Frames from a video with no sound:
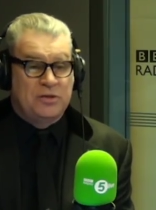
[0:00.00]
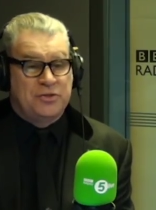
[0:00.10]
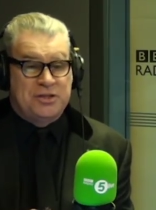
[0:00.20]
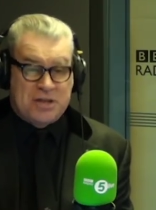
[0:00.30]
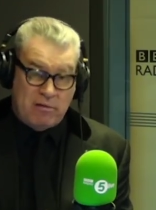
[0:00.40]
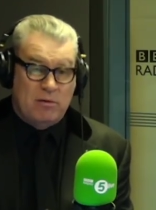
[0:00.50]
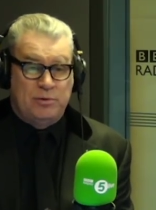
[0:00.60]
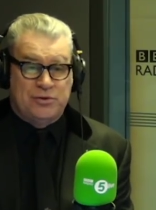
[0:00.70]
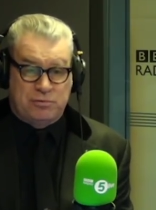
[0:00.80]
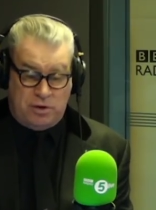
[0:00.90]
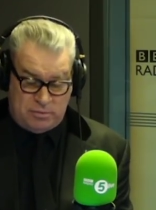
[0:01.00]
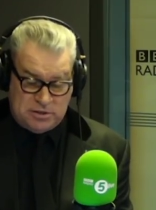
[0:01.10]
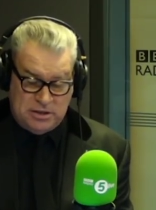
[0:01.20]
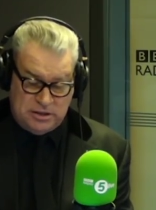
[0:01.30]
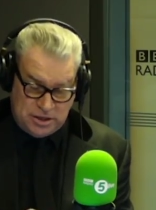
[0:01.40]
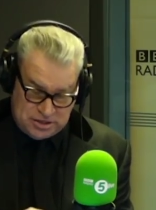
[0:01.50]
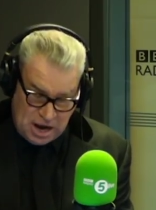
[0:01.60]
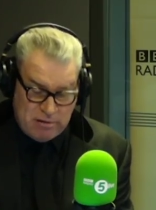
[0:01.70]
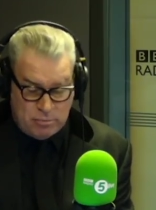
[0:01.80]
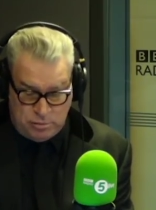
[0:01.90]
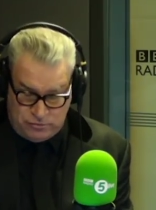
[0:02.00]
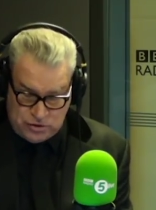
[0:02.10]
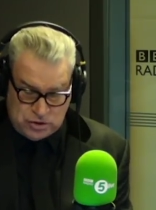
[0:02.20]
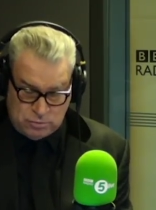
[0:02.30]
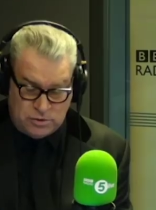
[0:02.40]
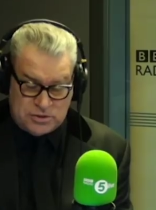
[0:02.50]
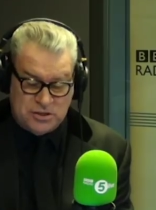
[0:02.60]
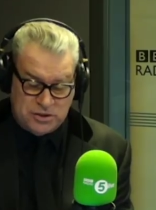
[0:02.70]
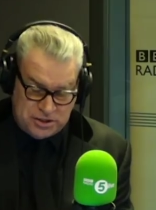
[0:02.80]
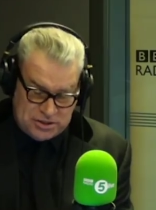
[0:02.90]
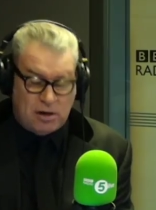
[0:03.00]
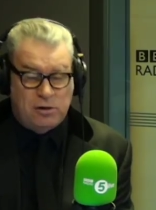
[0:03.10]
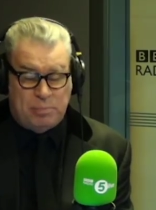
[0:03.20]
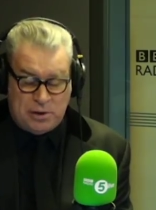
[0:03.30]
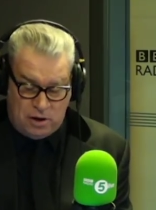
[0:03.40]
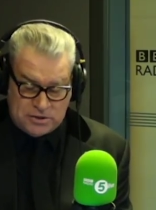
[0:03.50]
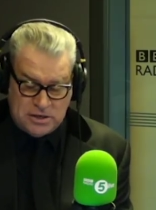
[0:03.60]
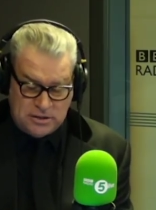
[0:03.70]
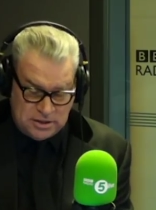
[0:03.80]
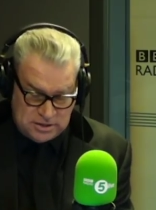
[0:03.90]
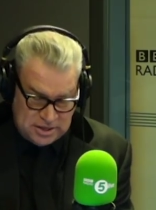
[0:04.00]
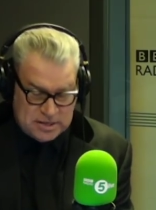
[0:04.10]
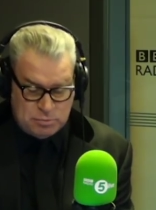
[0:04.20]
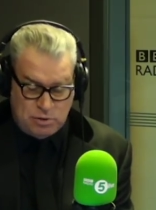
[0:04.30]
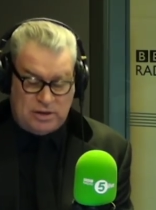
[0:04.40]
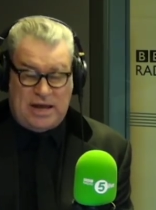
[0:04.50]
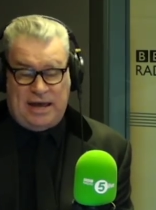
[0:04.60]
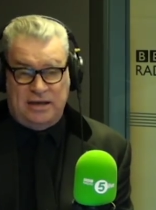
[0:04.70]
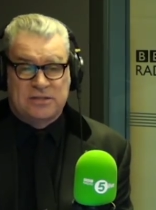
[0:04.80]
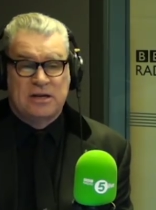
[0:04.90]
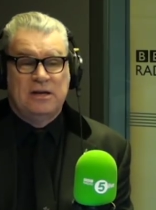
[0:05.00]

The terrible script the terrible visuals, the dull plot, the dismal gags,